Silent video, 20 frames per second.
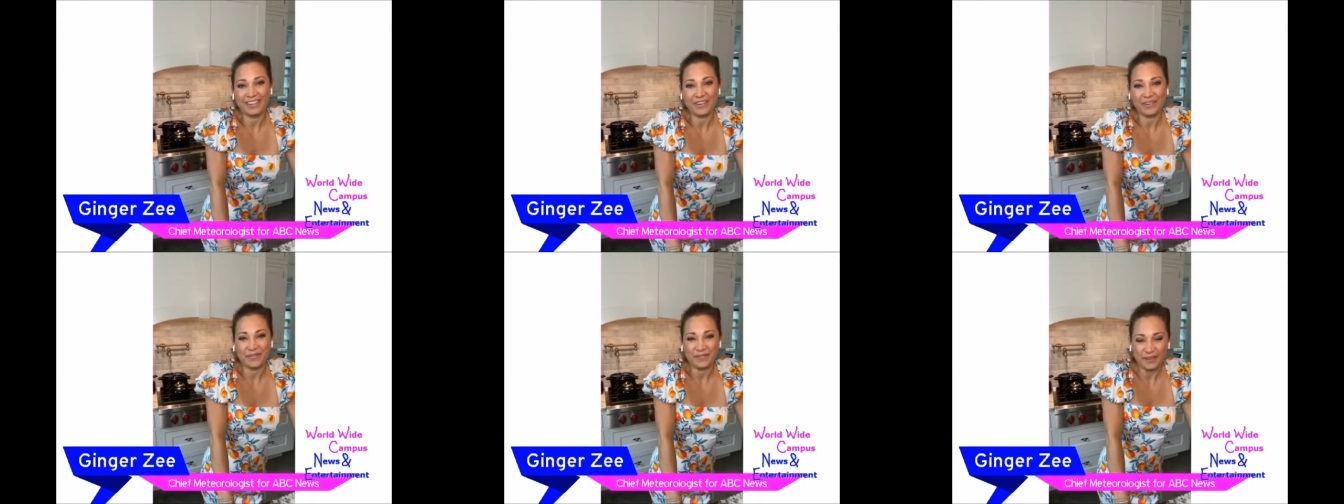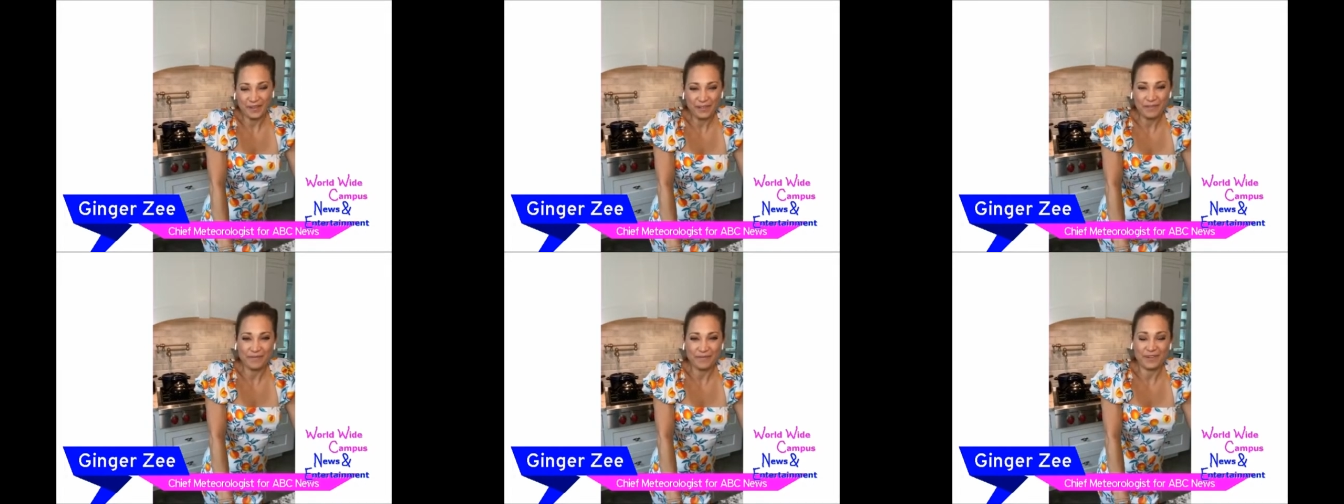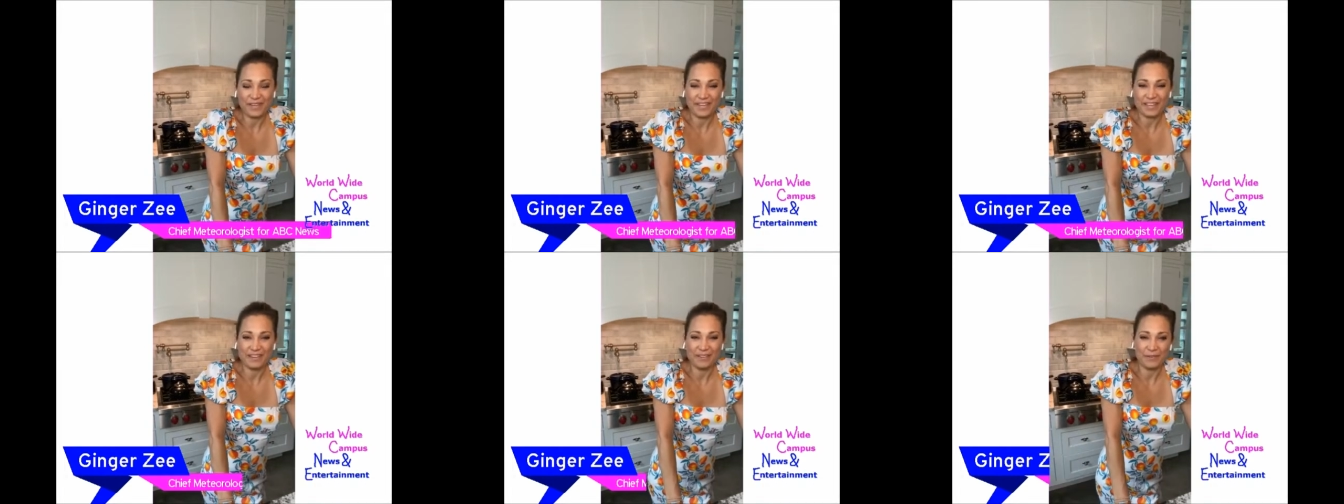with
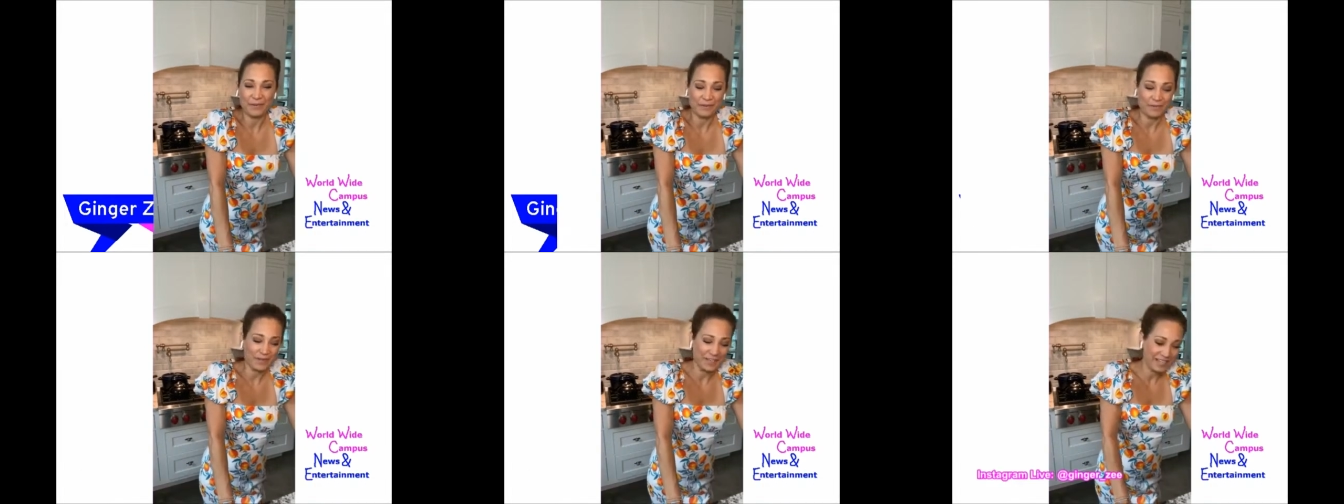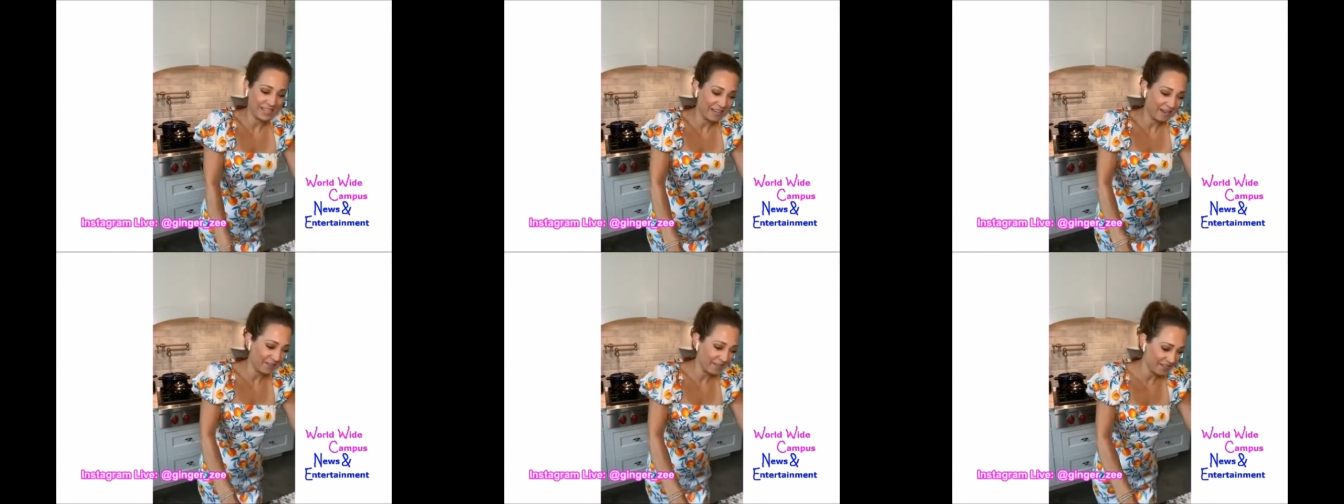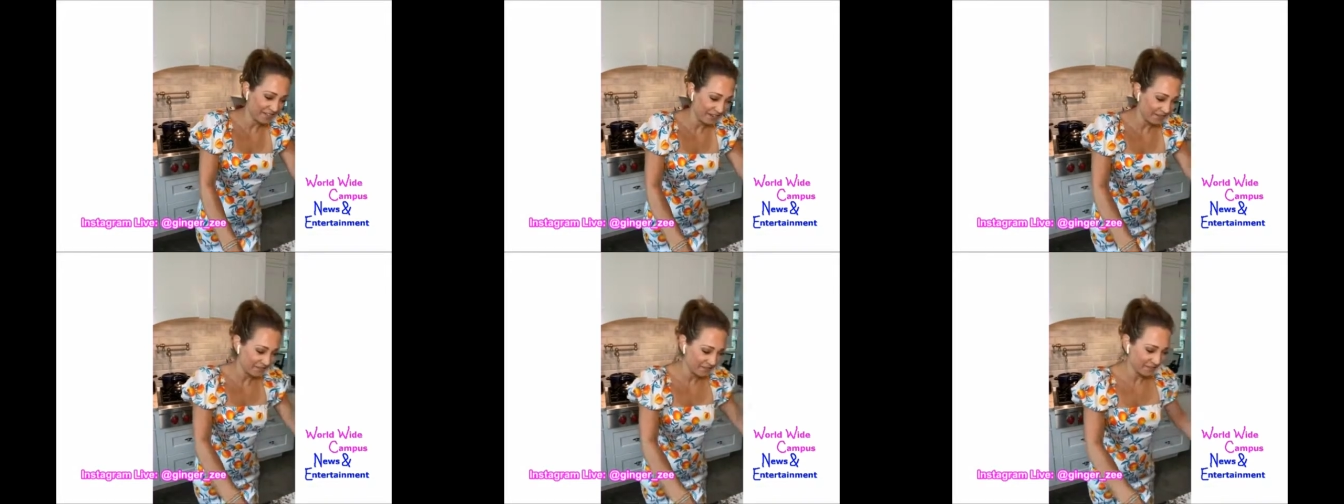me will be Top
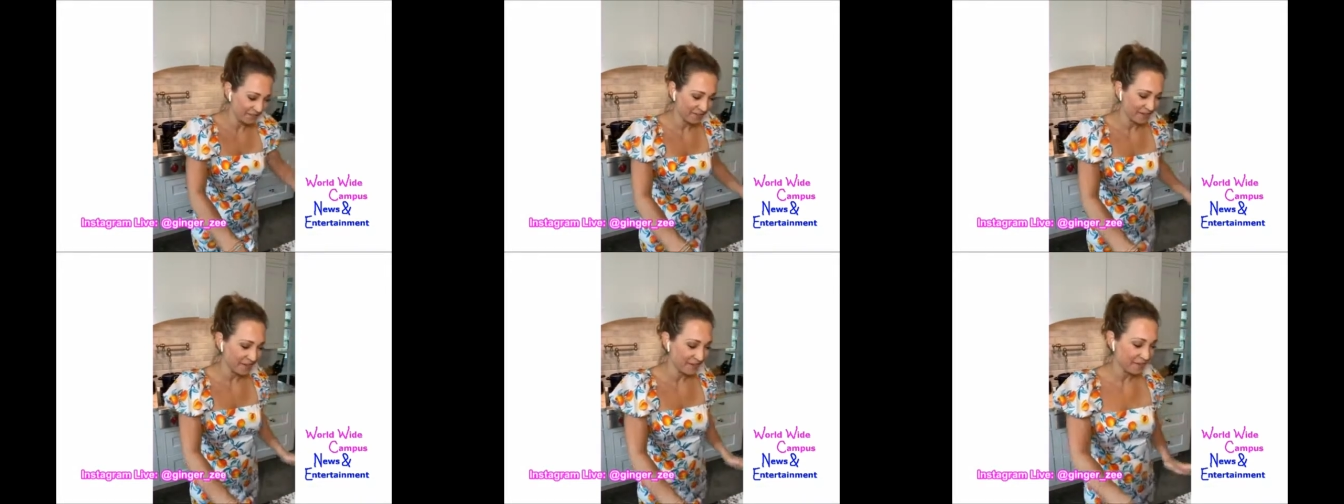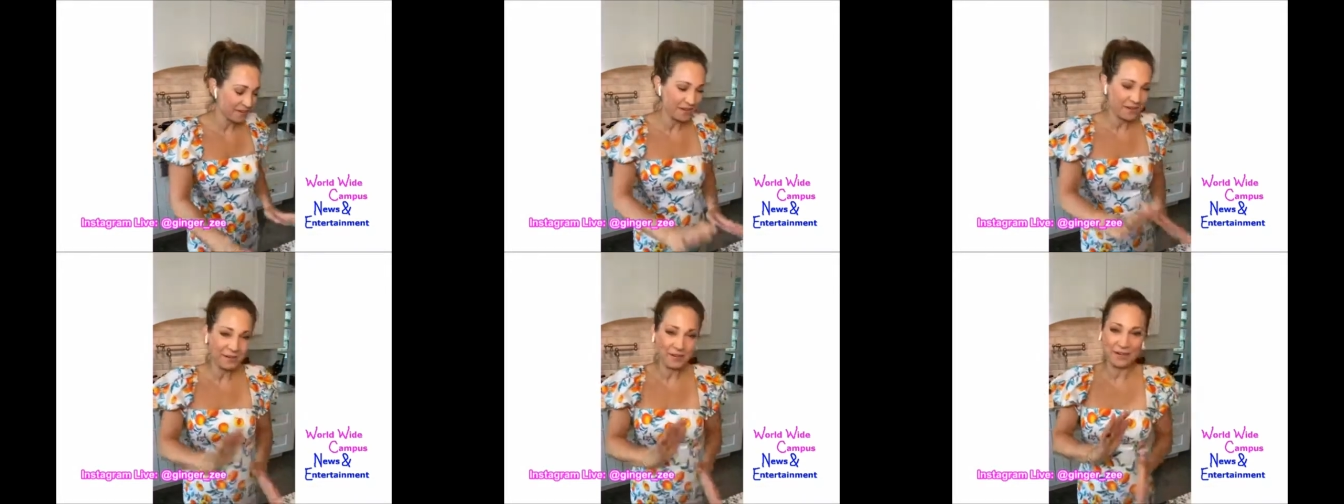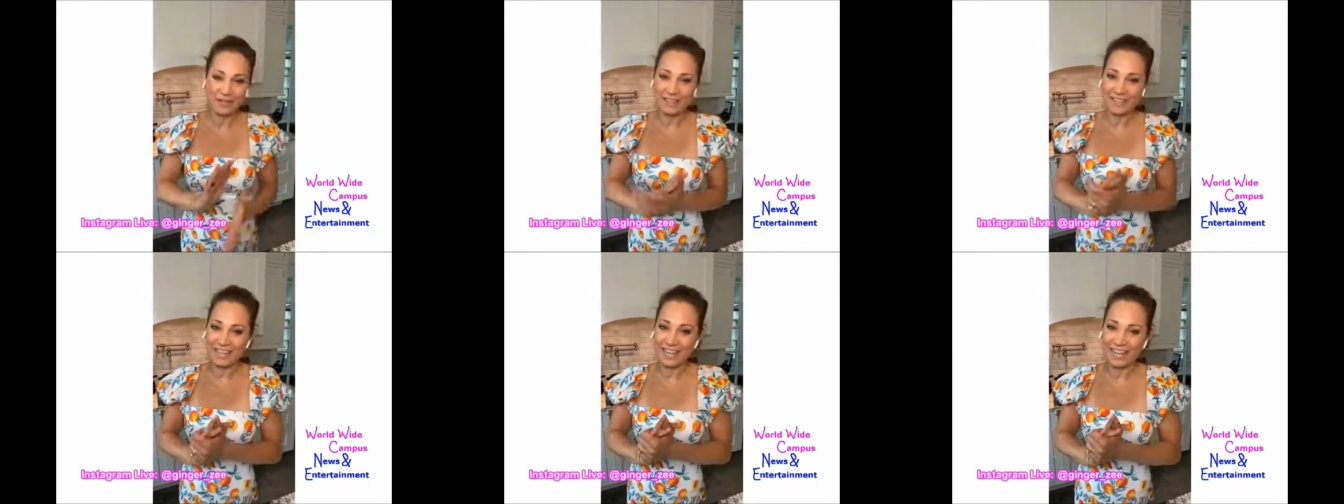Chef's Gregory
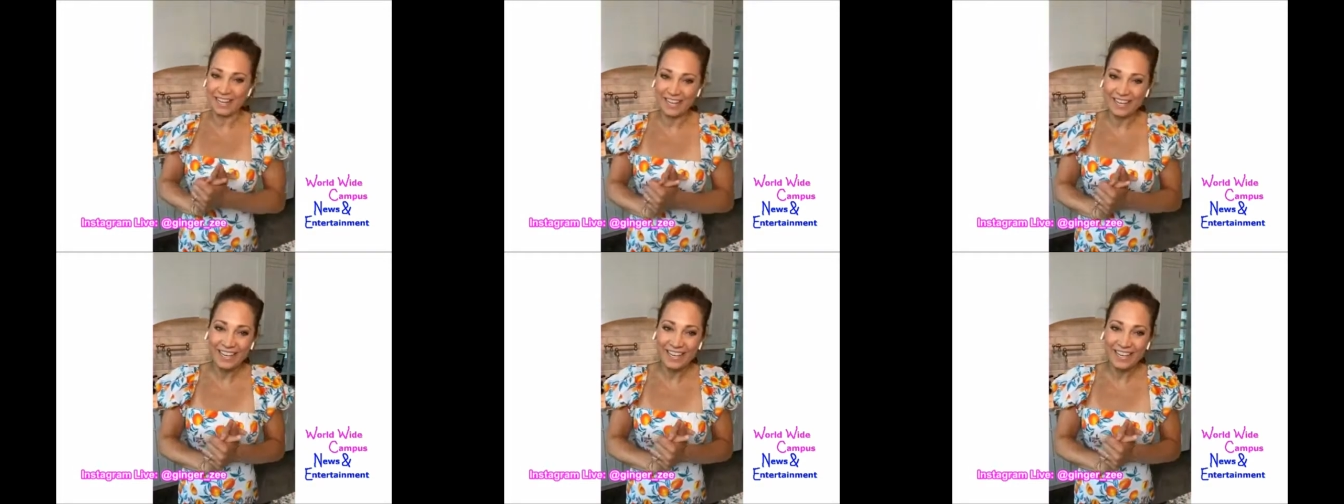Gourdet.